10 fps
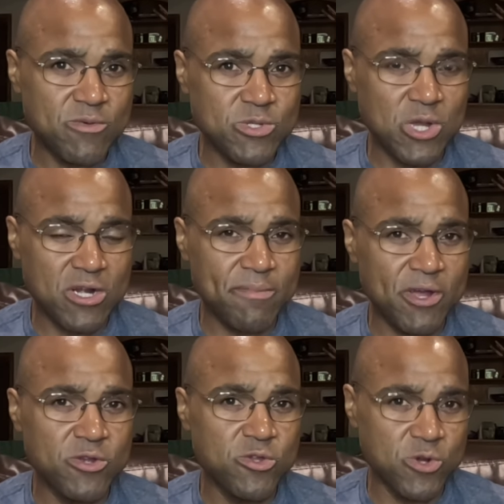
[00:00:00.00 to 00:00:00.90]
We're talking
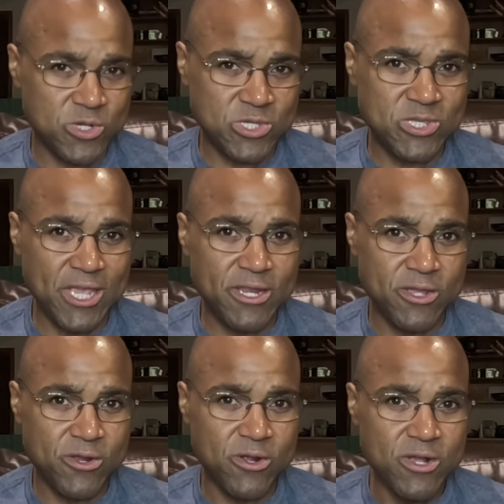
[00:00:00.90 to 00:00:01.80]
about New York State
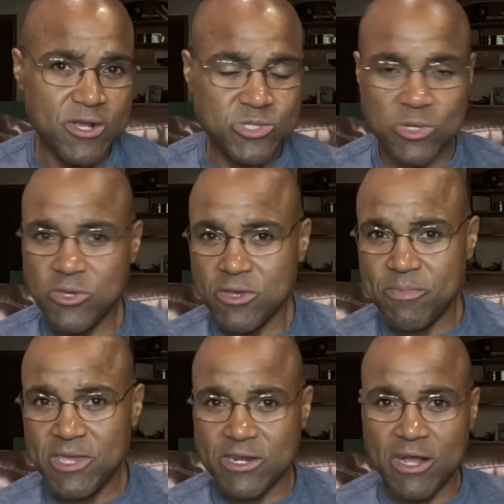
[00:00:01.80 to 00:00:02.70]
here. So you could
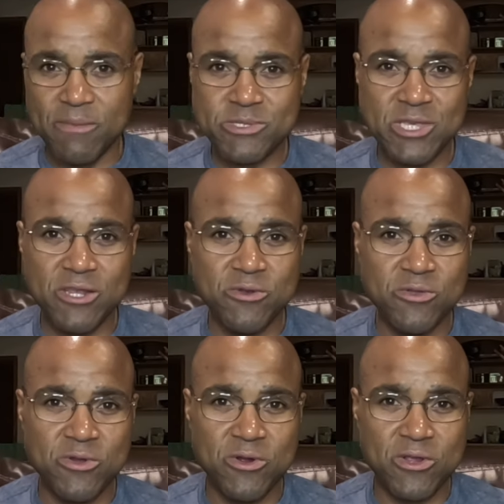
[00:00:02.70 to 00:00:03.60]
be in upstate New
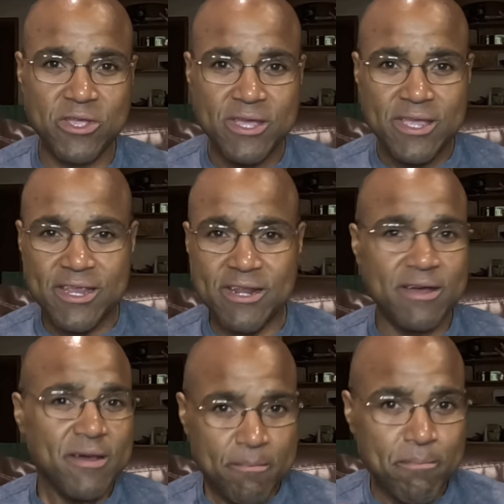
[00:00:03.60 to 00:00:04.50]
York in
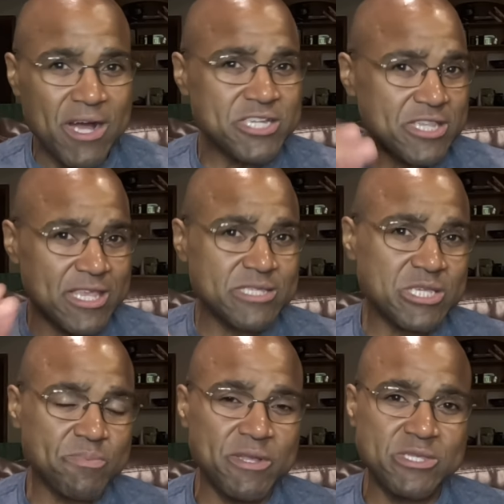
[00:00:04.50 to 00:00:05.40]
a much less
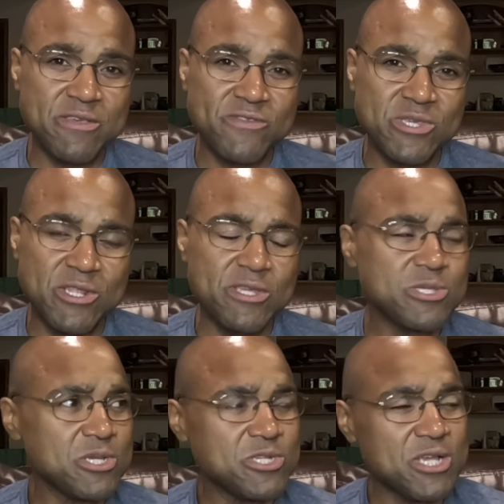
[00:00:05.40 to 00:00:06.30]
expensive city
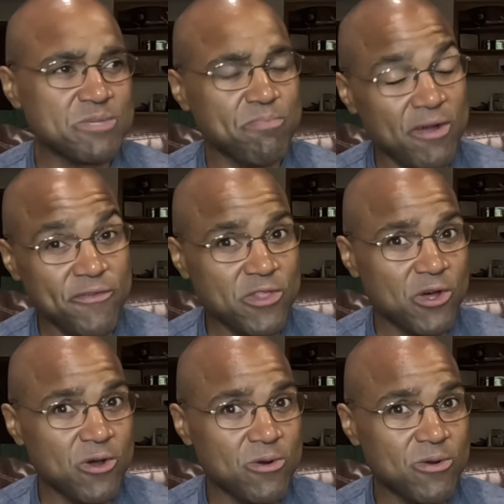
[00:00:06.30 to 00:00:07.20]
such as
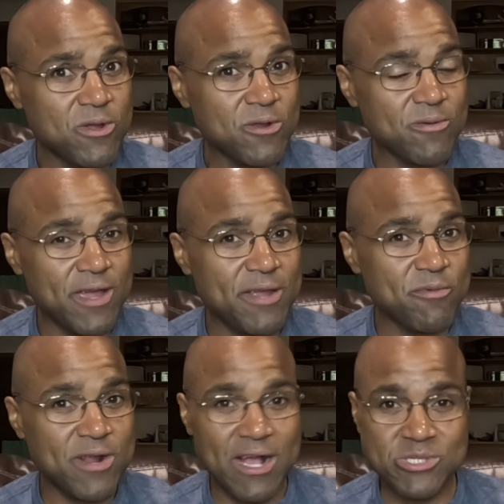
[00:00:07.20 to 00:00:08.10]
Buffalo, right,
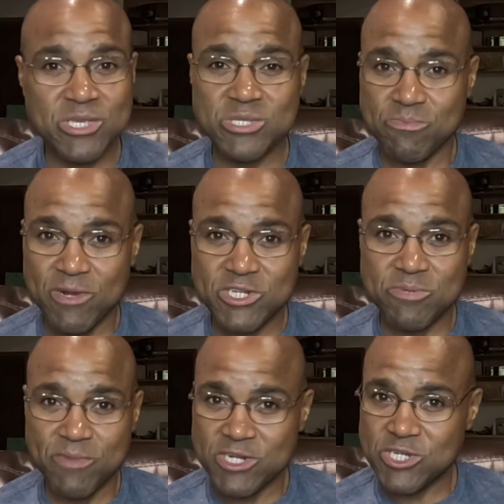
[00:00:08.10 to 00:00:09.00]
where housing is
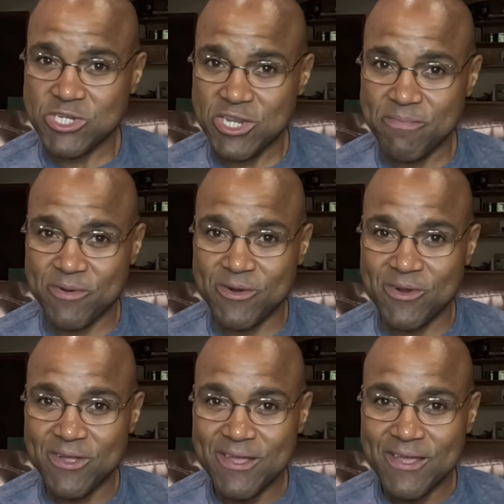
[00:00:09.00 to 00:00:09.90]
much, much
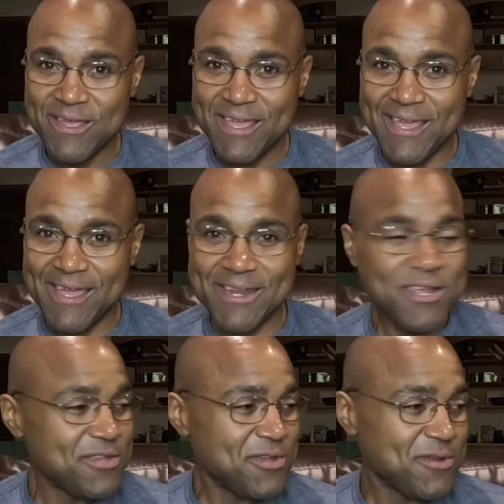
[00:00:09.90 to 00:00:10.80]
cheaper, and
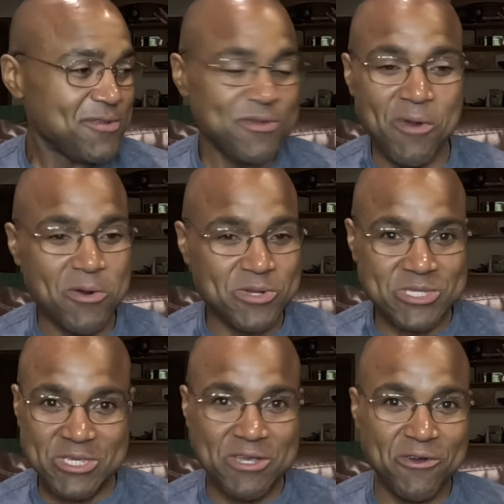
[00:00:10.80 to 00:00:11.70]
you own a
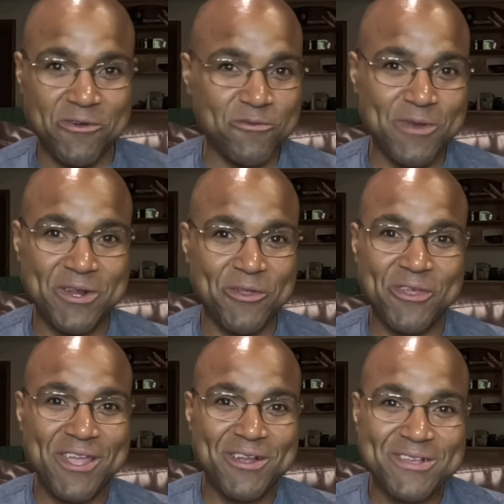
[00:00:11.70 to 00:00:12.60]
single rental
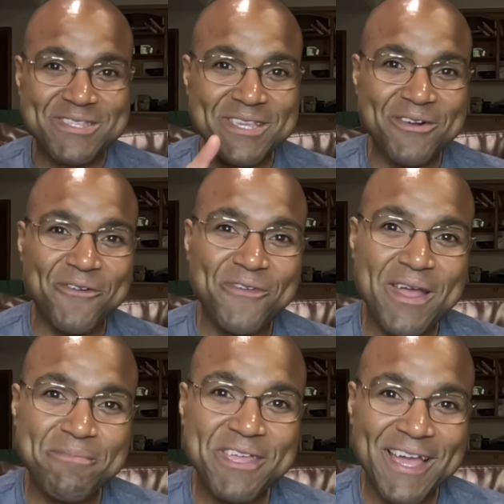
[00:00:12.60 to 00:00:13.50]
there, a single
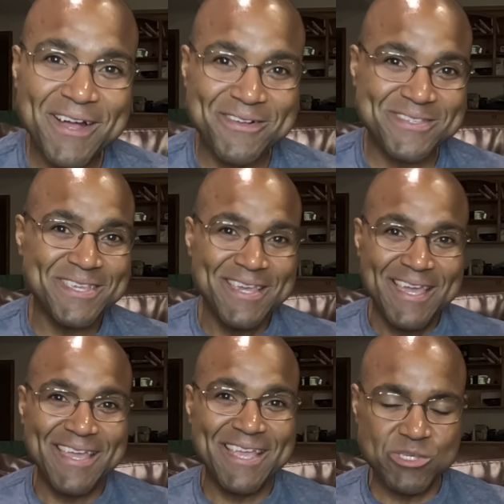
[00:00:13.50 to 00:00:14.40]
family house,
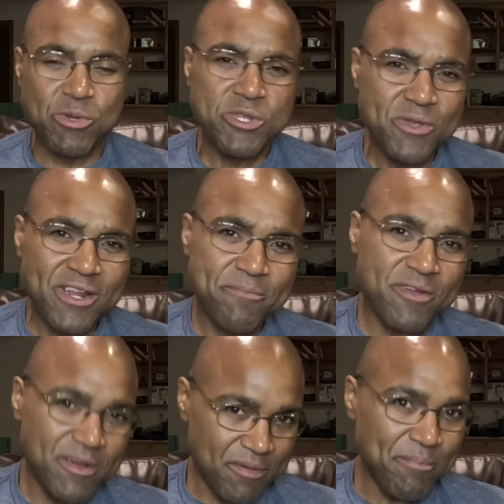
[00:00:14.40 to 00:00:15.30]
and guess what? You
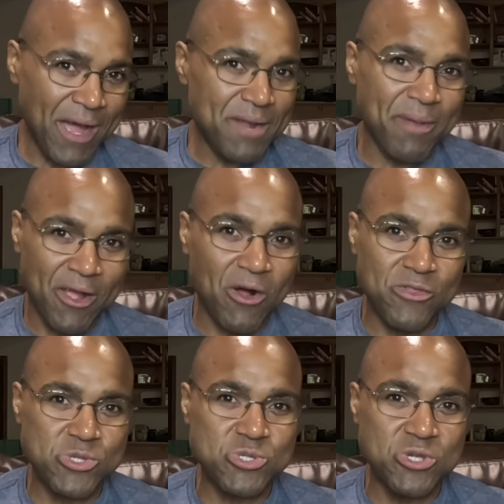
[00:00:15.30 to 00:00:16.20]
got to abide by all
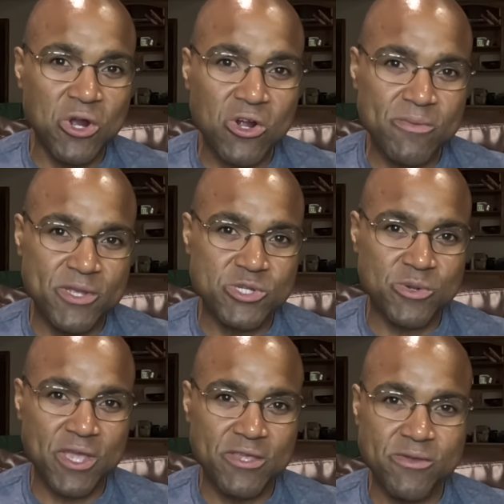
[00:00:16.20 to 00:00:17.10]
this garbage,
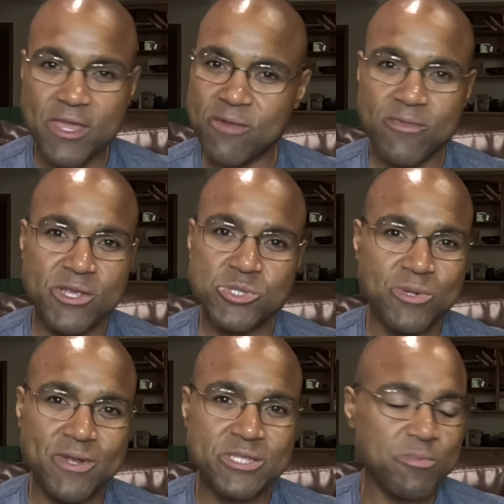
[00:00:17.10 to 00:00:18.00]
okay? You can't raise
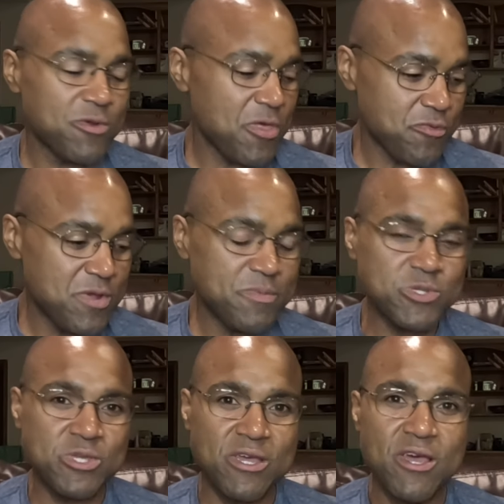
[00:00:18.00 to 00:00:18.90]
your rents more than
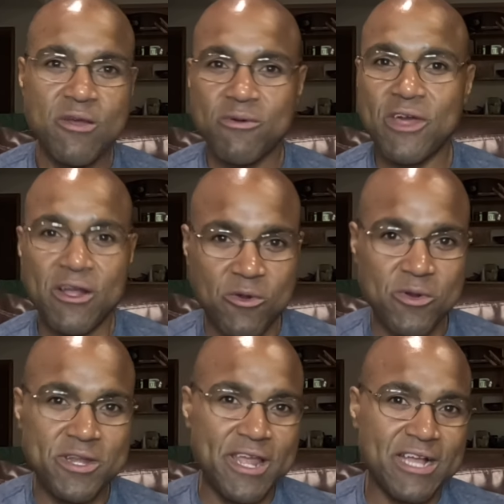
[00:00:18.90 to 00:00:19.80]
3% without
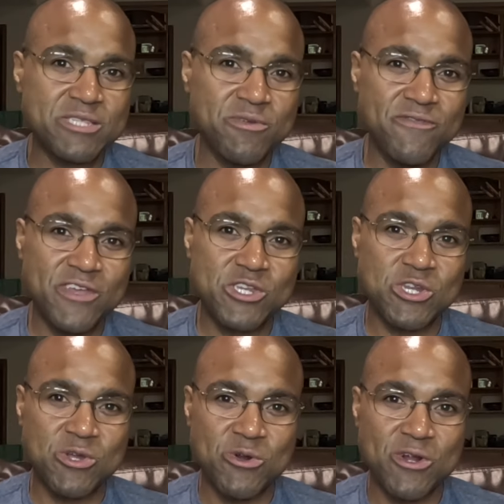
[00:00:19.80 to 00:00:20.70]
going down to
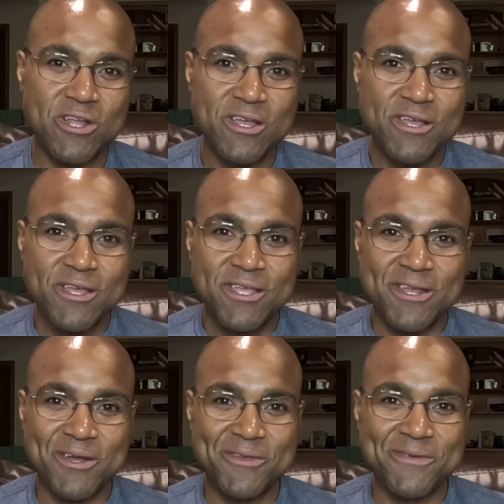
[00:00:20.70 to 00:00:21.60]
eviction court.
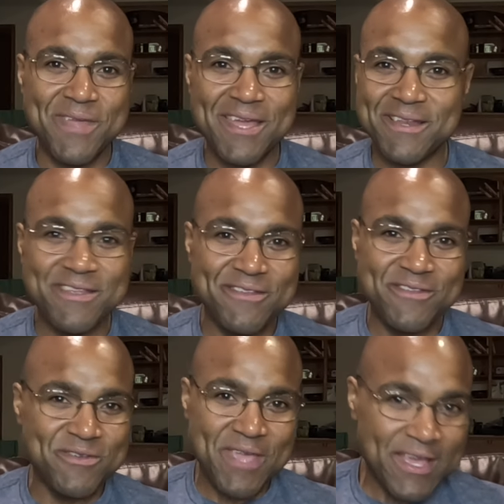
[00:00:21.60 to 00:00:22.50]
You know, you
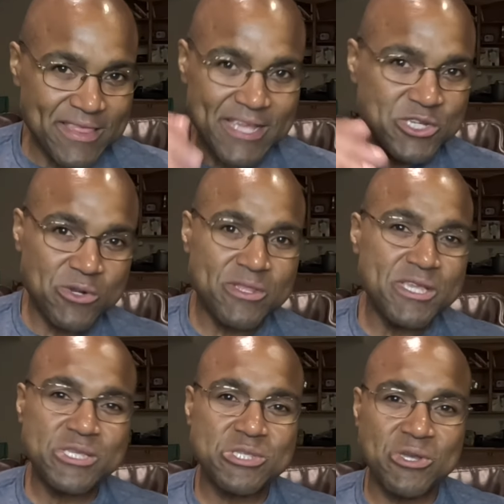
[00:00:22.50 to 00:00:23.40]
can't let your
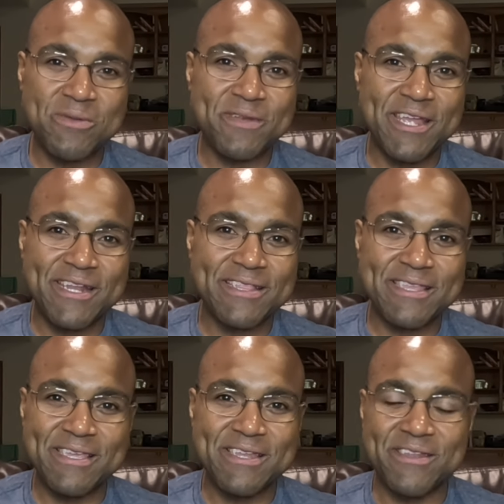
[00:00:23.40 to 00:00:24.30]
lease terminate at
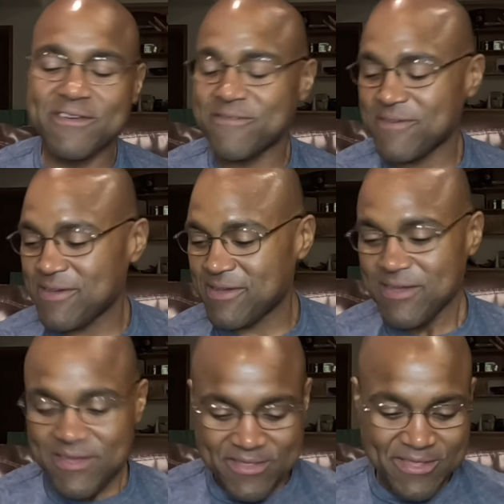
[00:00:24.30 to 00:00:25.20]
the end of
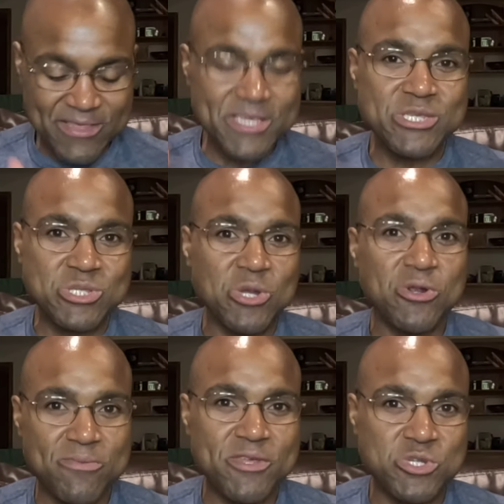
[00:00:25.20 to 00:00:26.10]
the lease
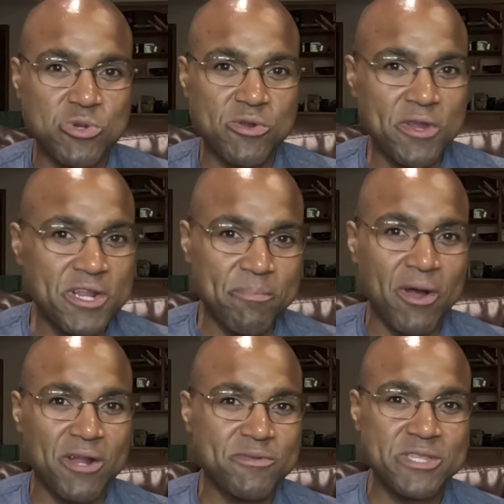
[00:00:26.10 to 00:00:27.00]
term that you agreed
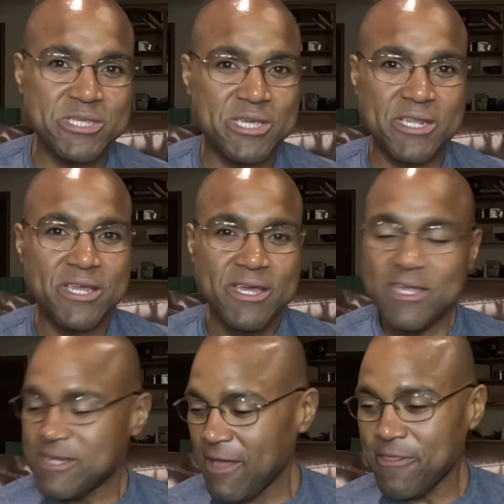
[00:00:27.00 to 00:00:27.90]
upon with the tenant.
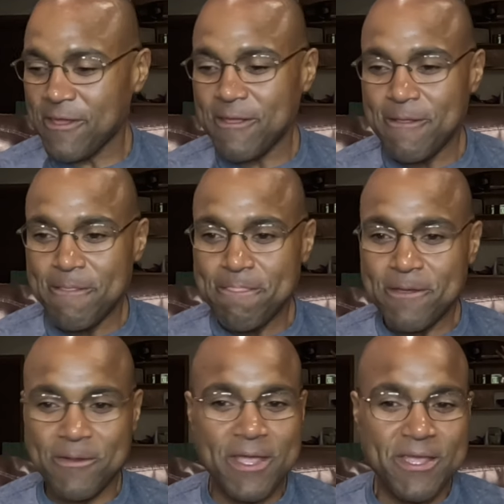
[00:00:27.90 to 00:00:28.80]
Nothing.
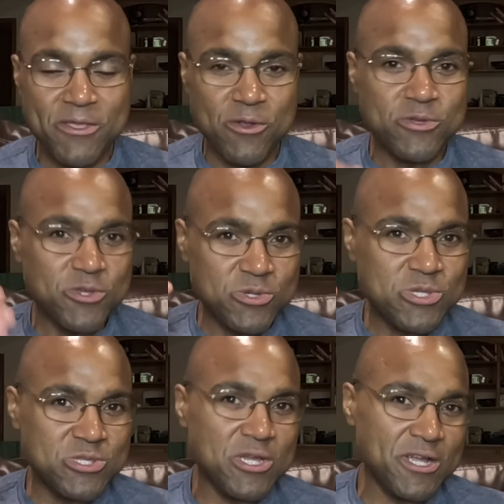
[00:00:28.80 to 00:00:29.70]
Okay, you're
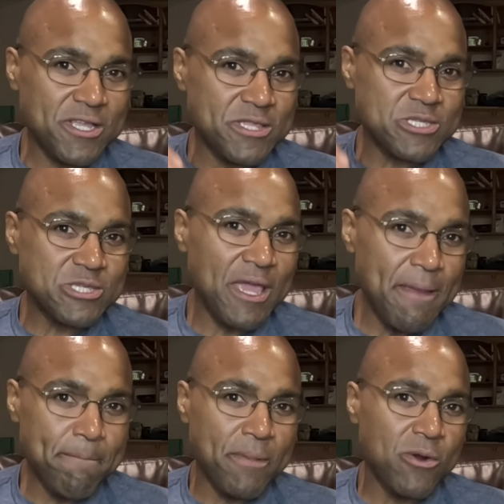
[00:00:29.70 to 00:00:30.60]
stuck in the
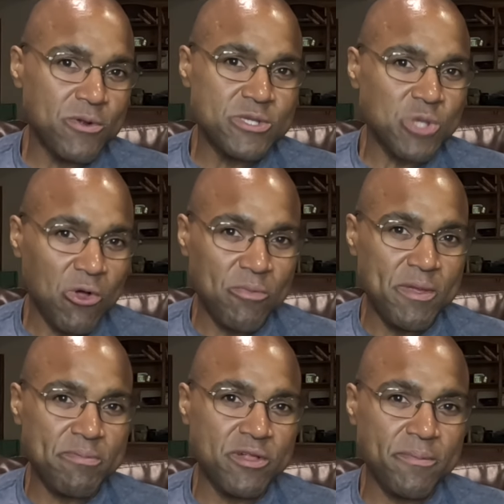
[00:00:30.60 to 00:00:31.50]
same boat as all the
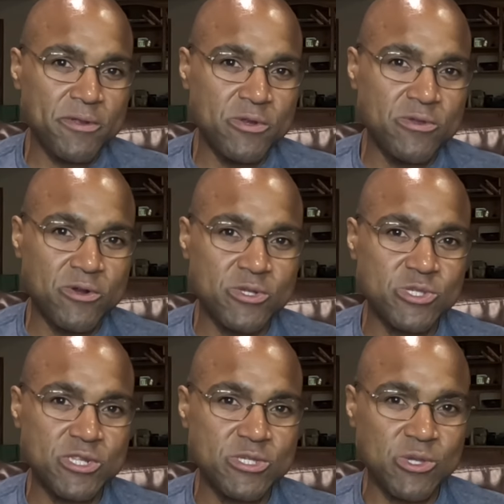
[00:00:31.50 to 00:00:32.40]
people up in New York City.